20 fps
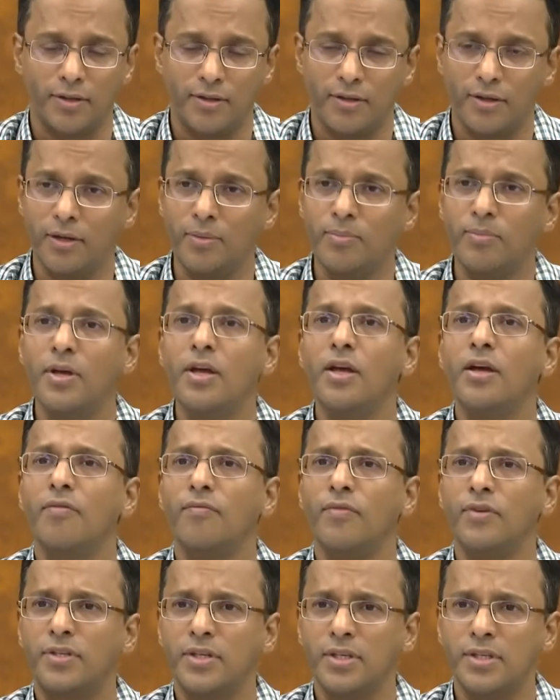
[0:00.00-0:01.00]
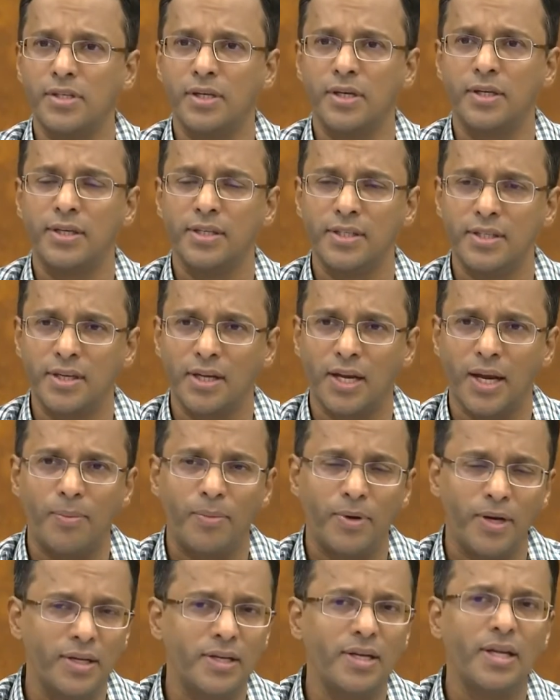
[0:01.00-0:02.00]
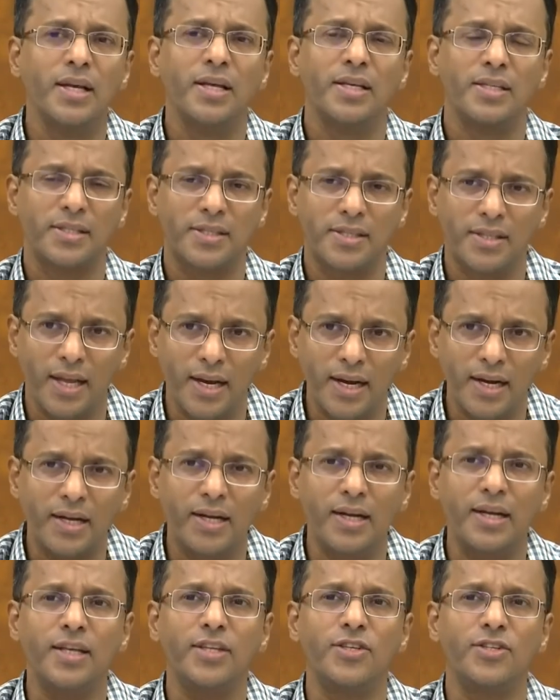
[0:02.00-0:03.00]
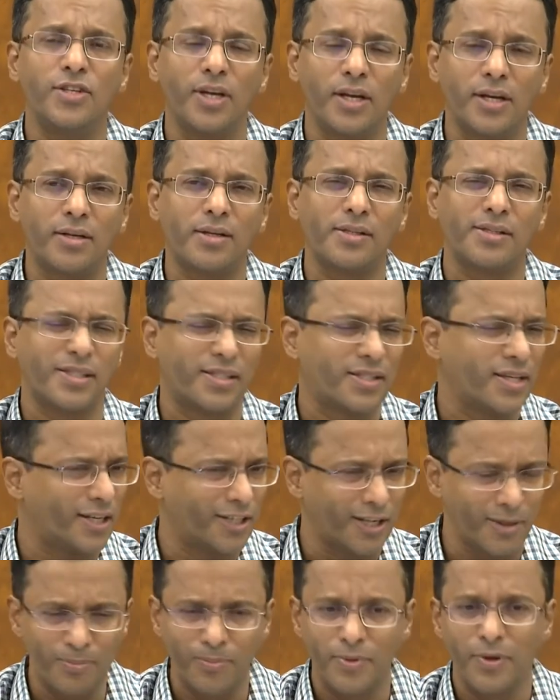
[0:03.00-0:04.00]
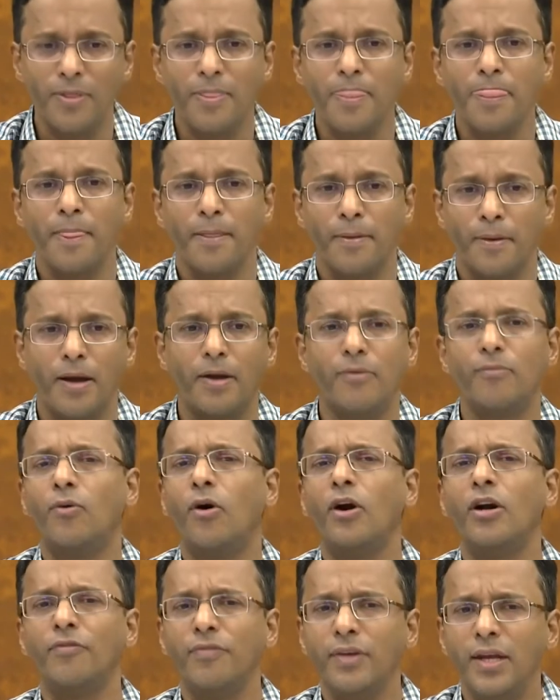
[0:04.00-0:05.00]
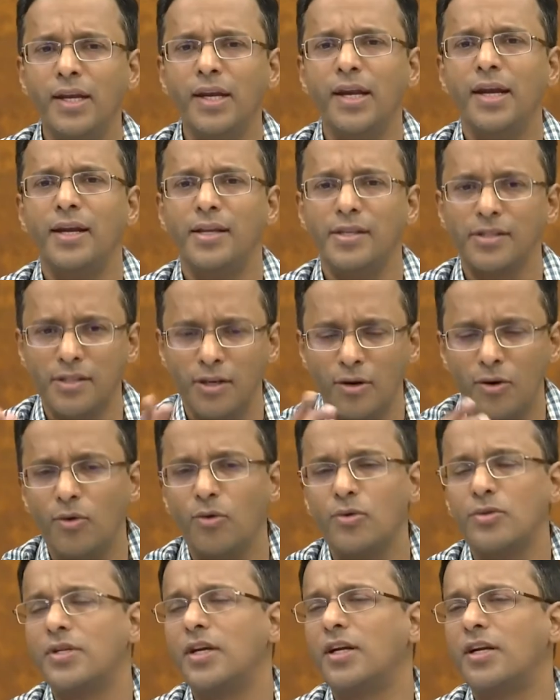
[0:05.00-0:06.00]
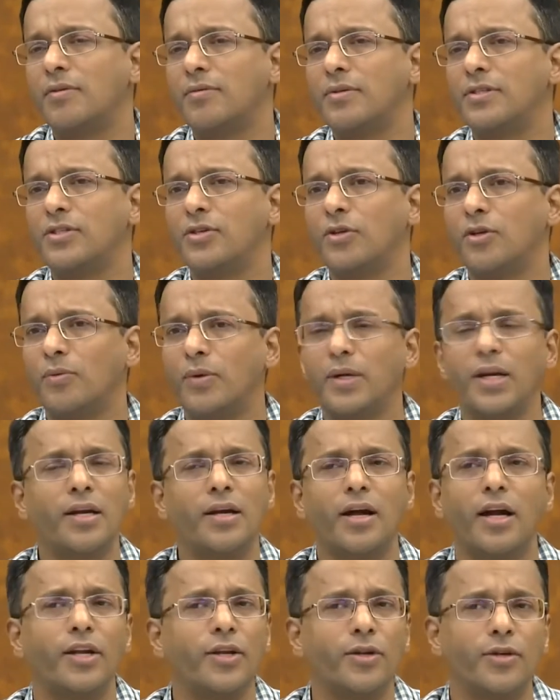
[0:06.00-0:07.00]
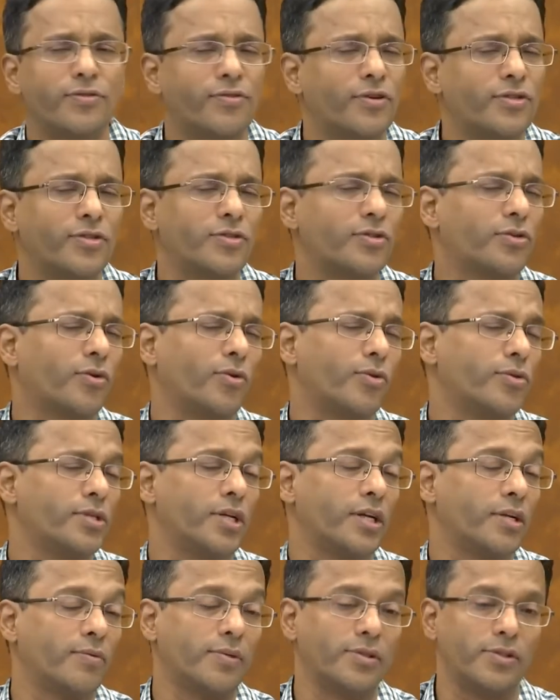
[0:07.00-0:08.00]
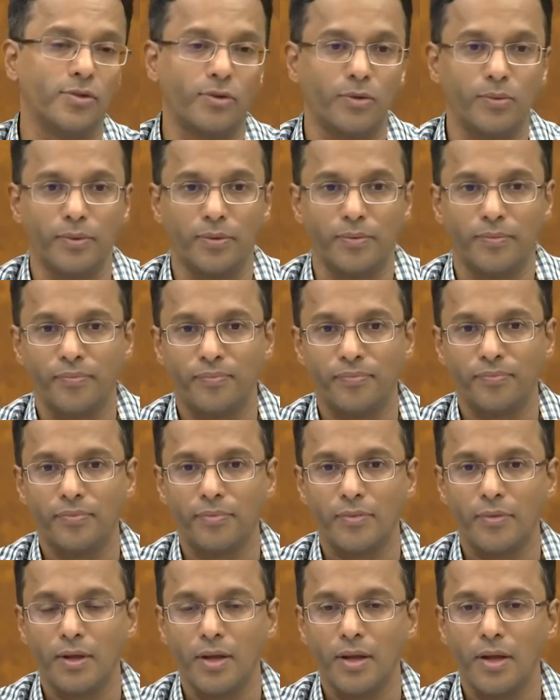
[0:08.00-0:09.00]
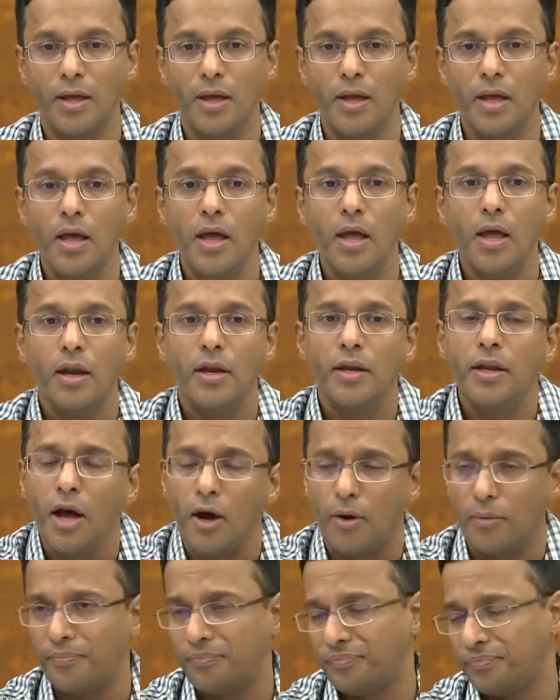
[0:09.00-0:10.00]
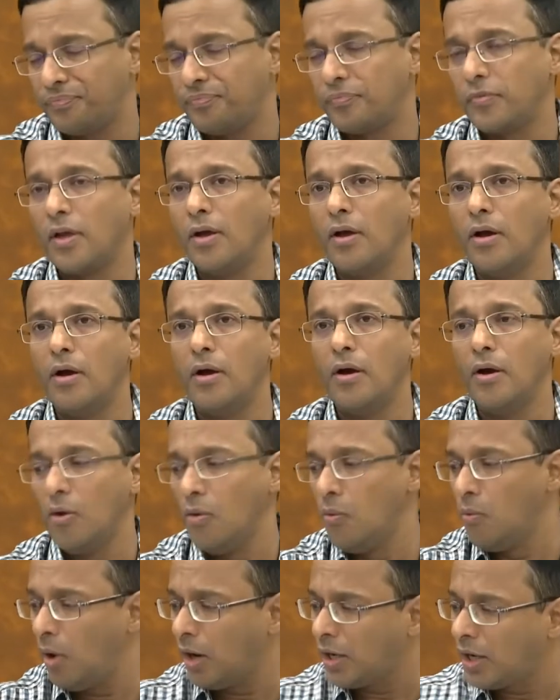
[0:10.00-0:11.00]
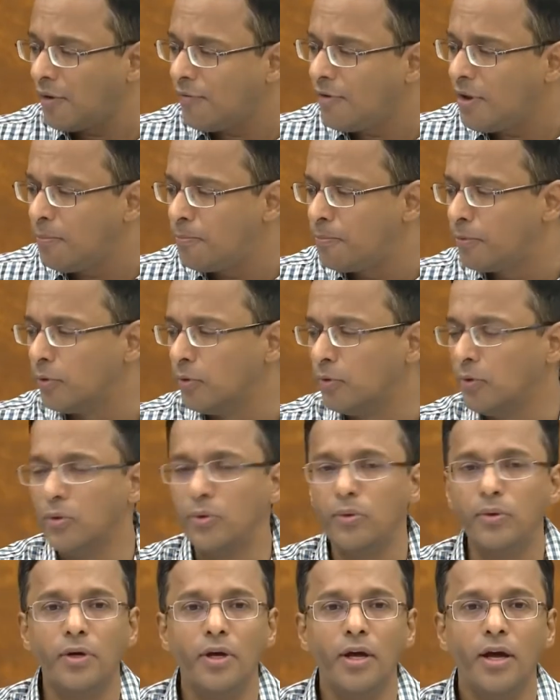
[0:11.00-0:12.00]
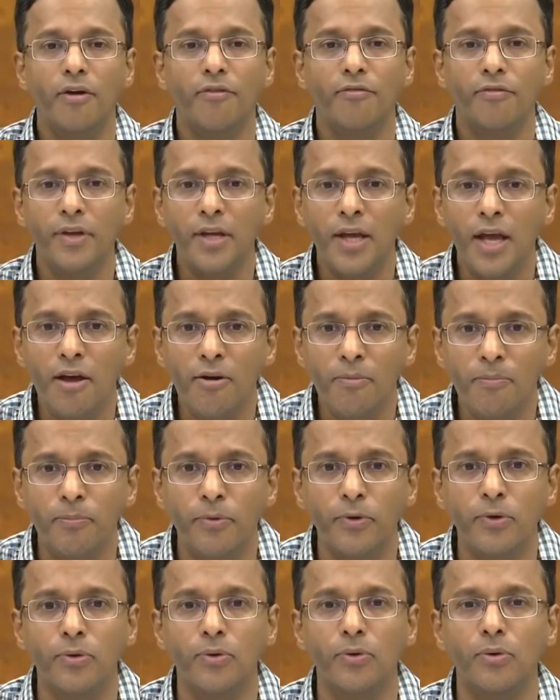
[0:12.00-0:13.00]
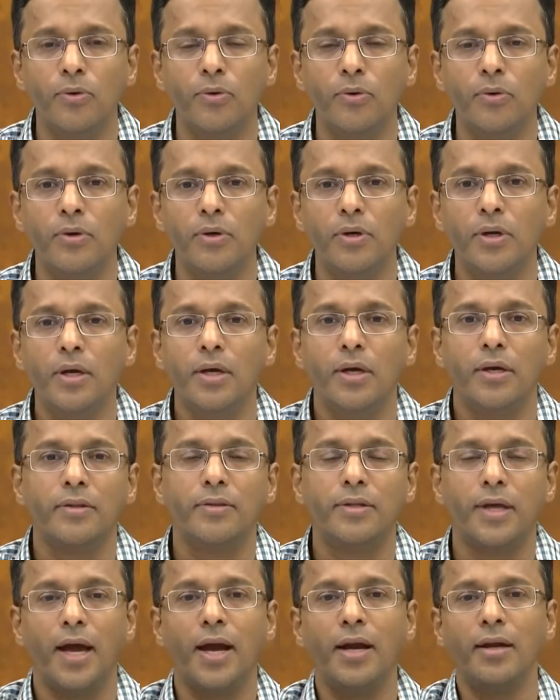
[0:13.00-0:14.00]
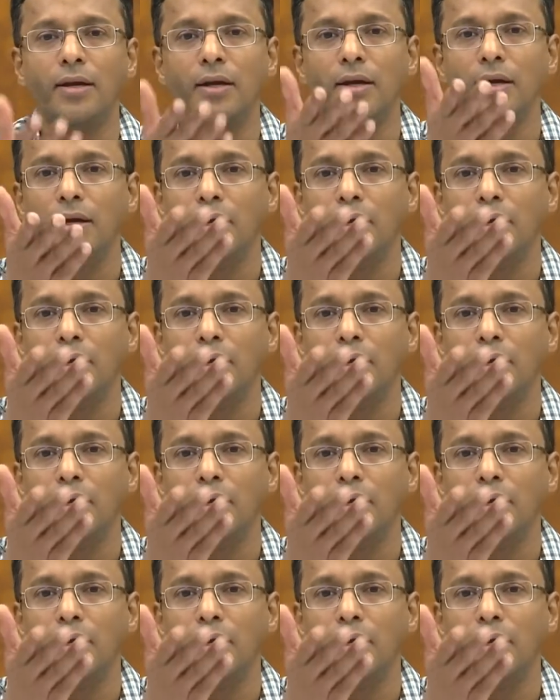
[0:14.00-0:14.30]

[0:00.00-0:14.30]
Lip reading: Theorem, which is described in slightly general setup. What we need is the closed interval 0, 1 and continuous functions in closed interval 0, 1. Now, what have we proved? We have proved that